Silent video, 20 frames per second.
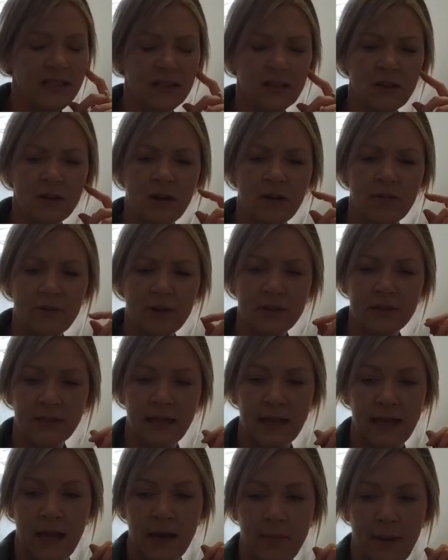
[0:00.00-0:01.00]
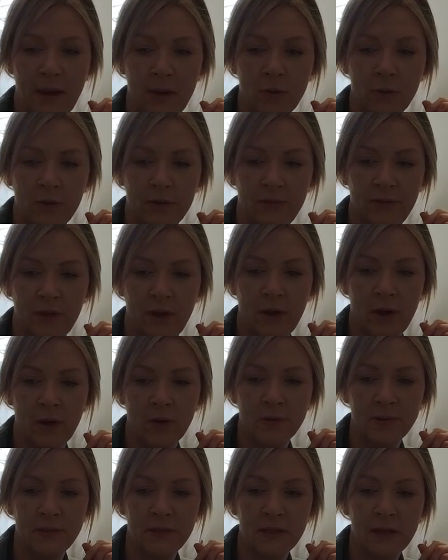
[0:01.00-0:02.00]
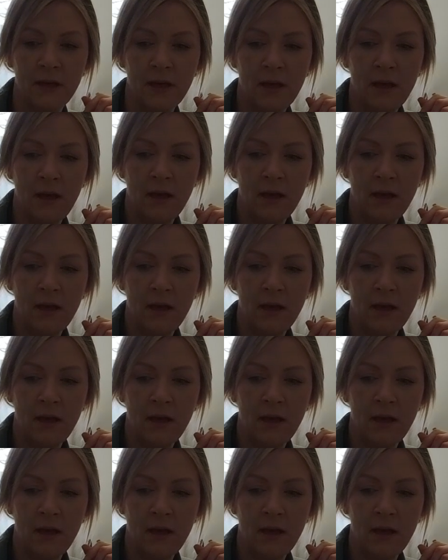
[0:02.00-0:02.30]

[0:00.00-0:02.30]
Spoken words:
that's, you know, I've got to say that about all of the girls.